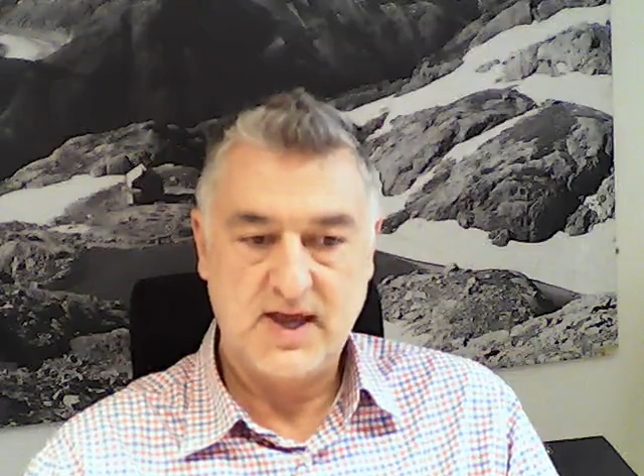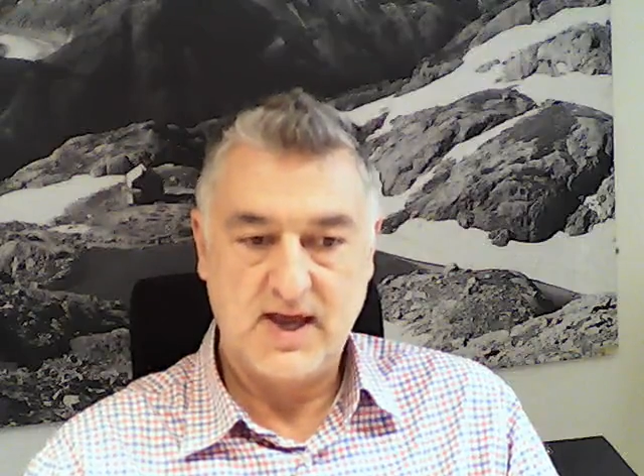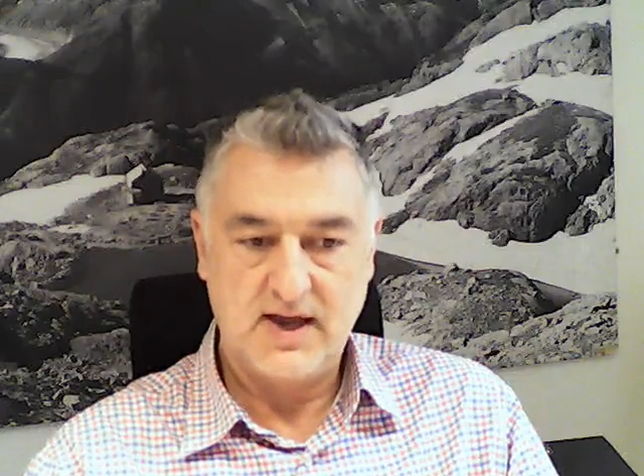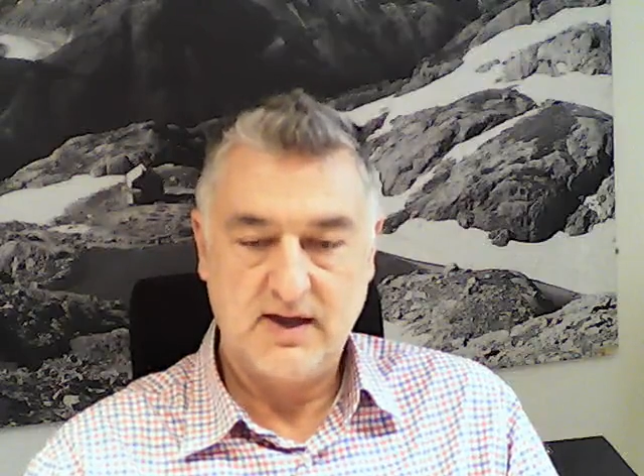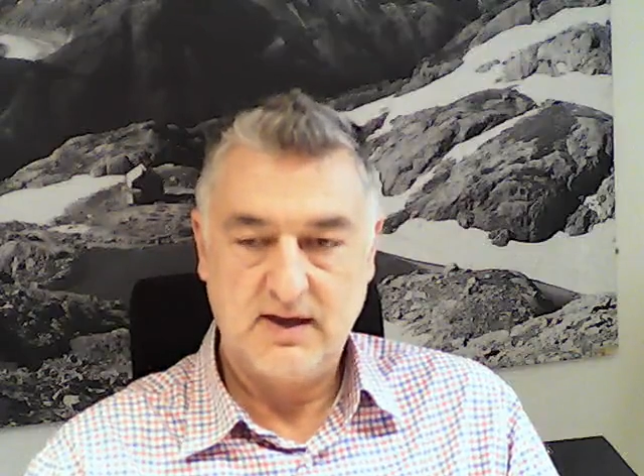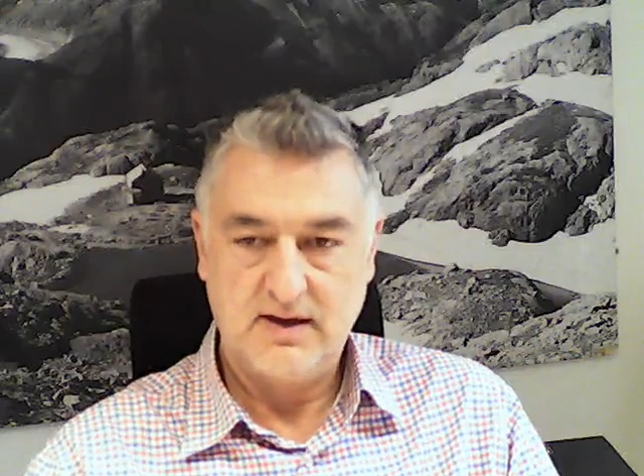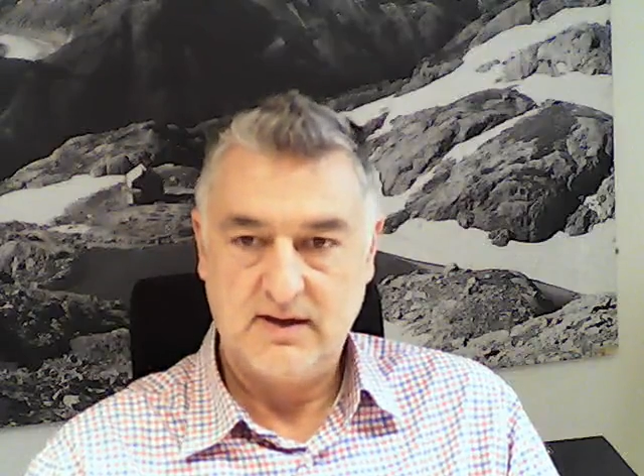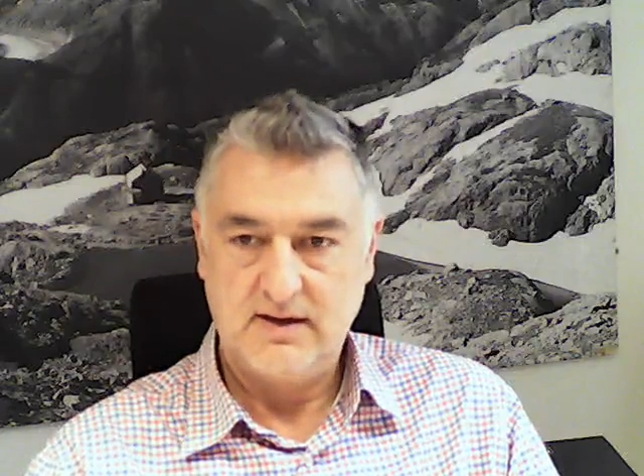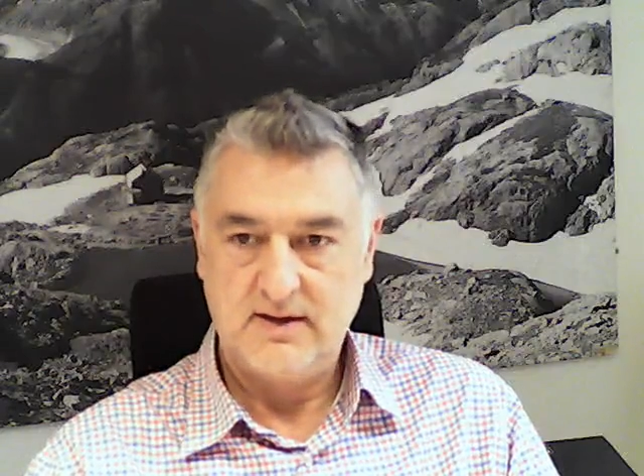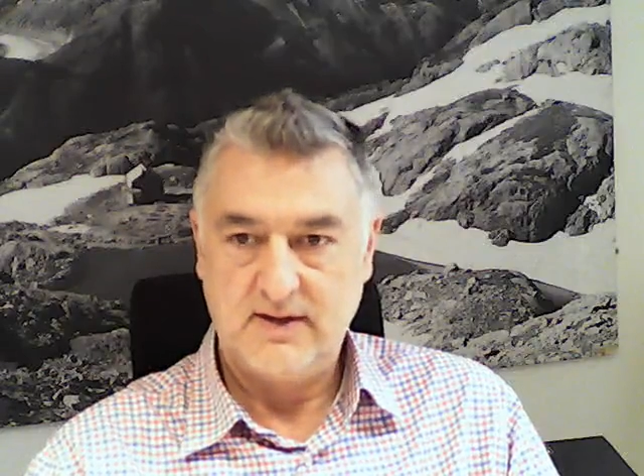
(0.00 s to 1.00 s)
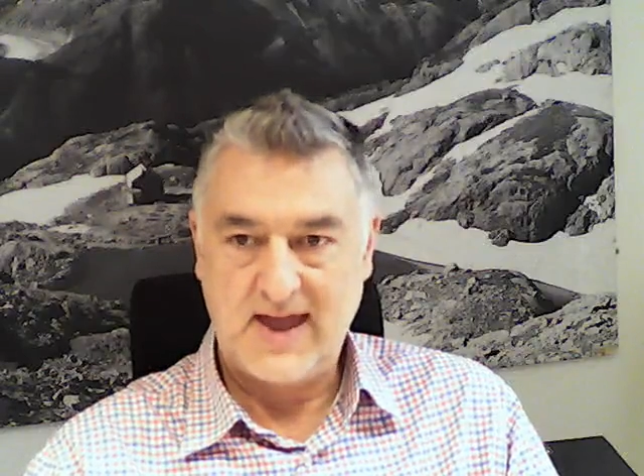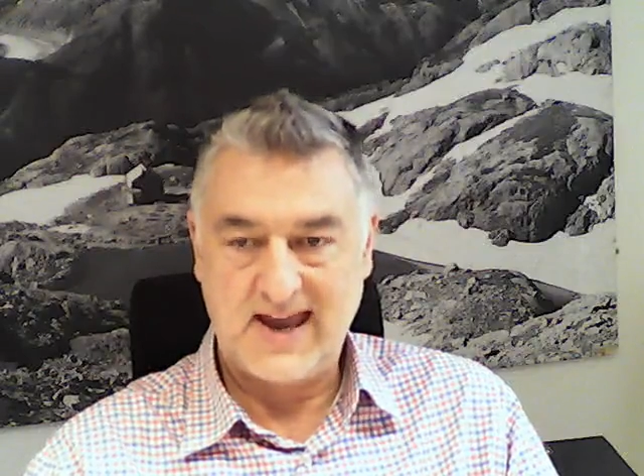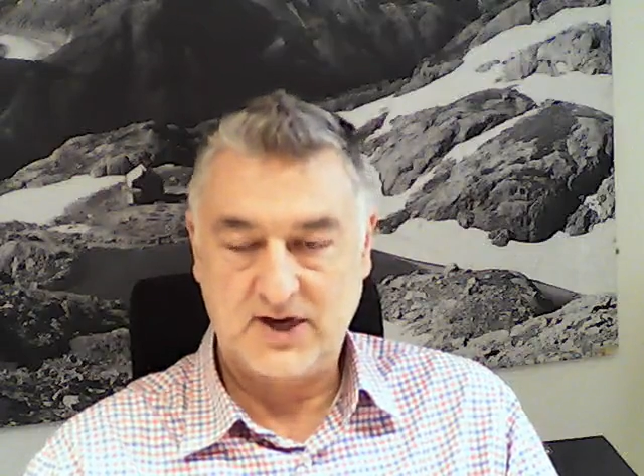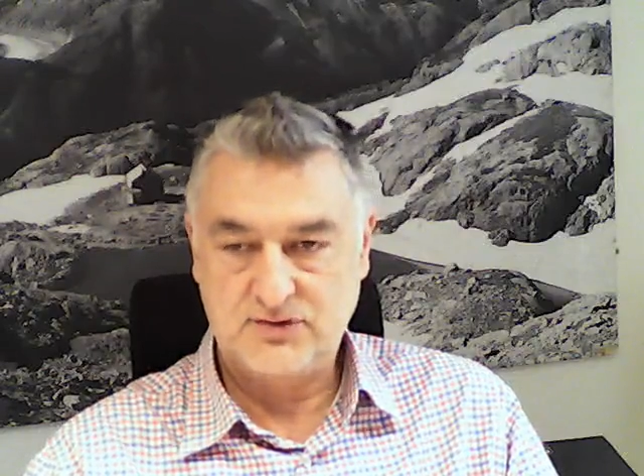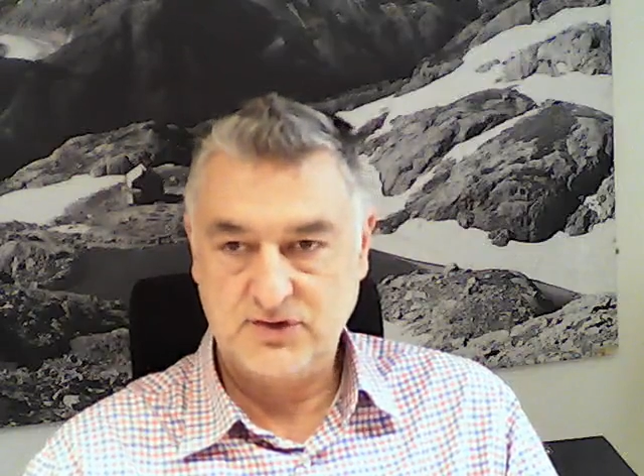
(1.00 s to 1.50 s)
there,
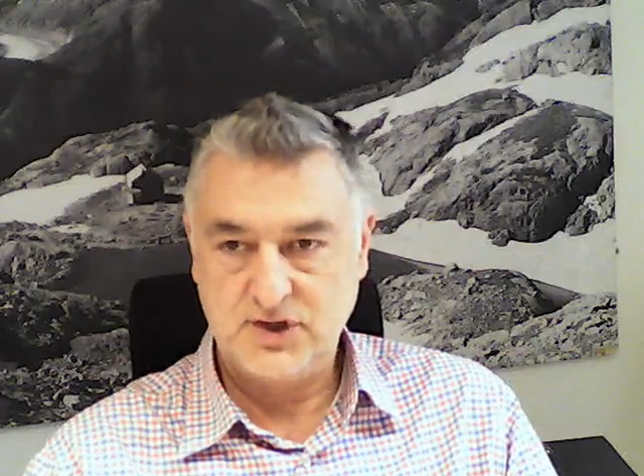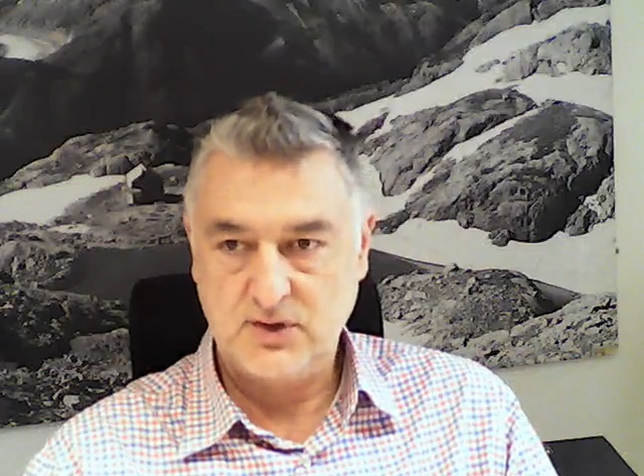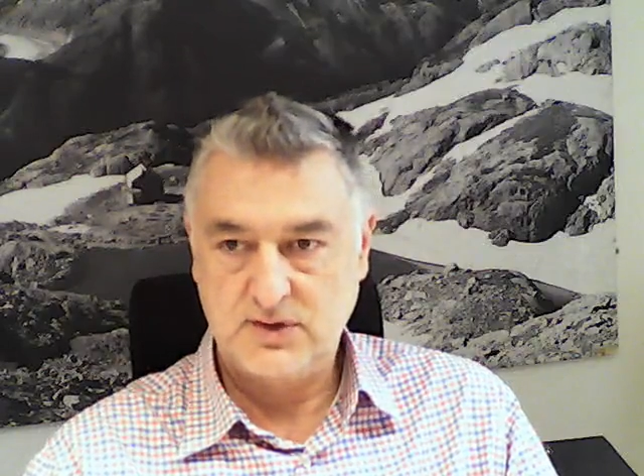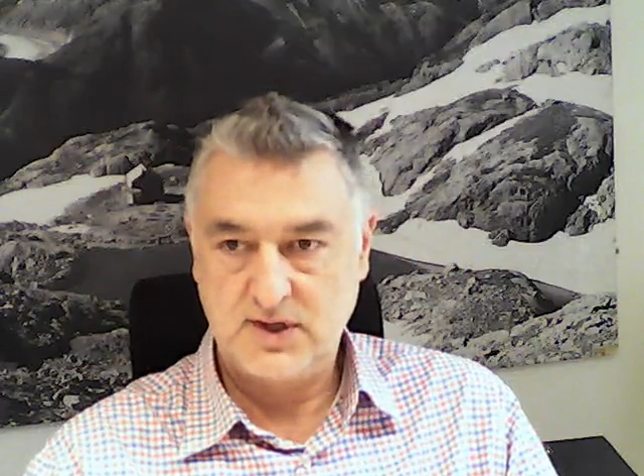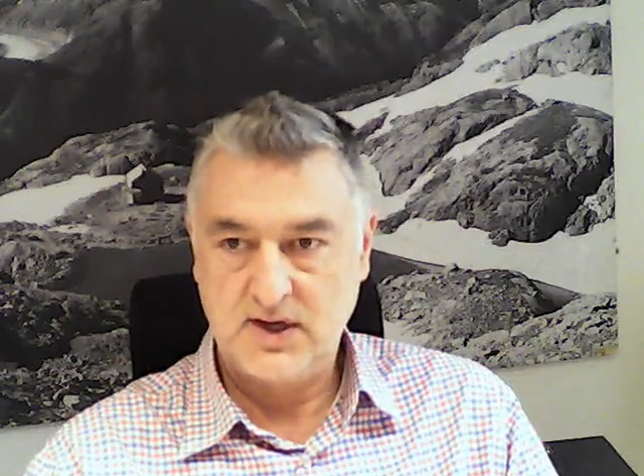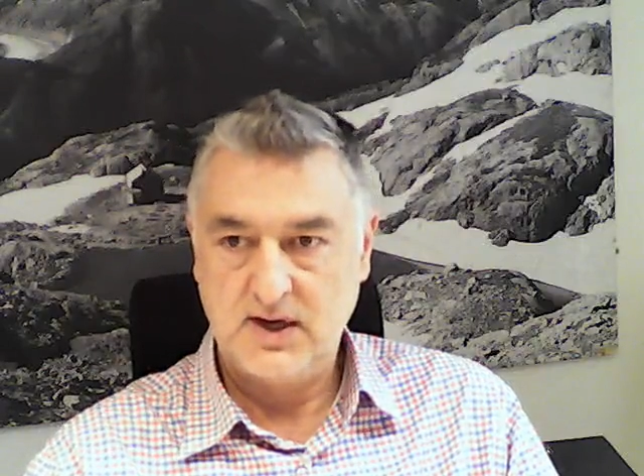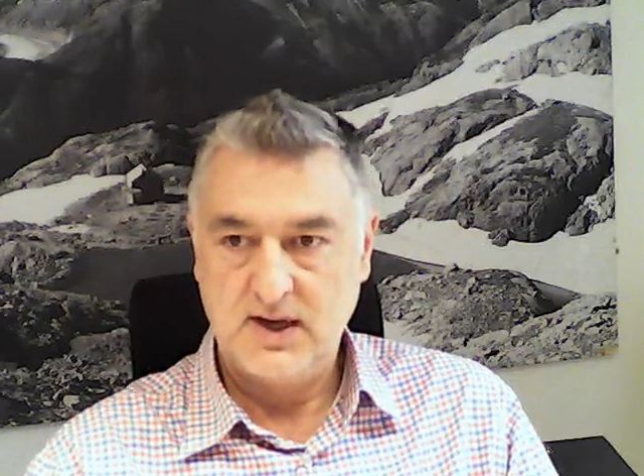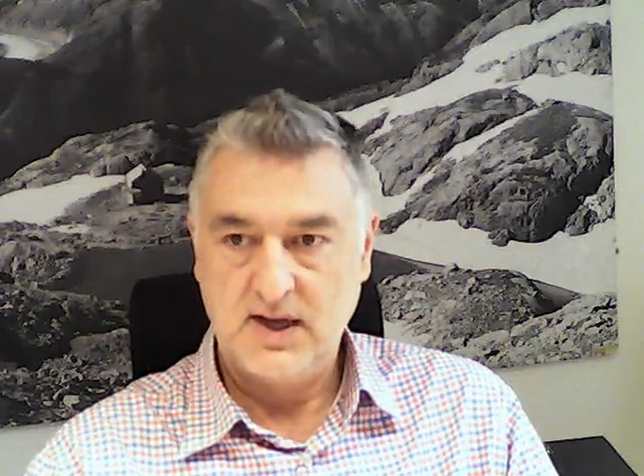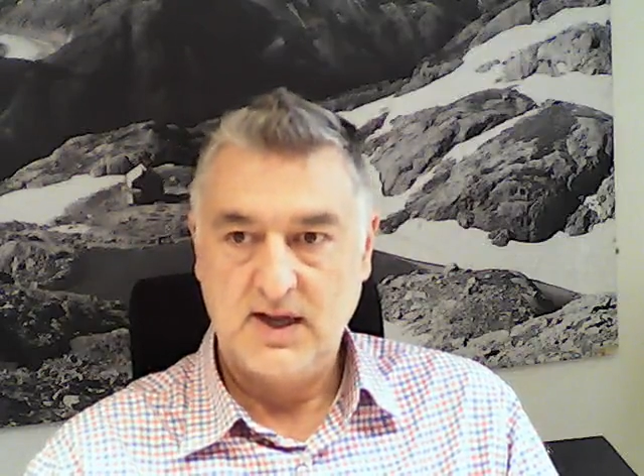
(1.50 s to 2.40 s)
extra duty.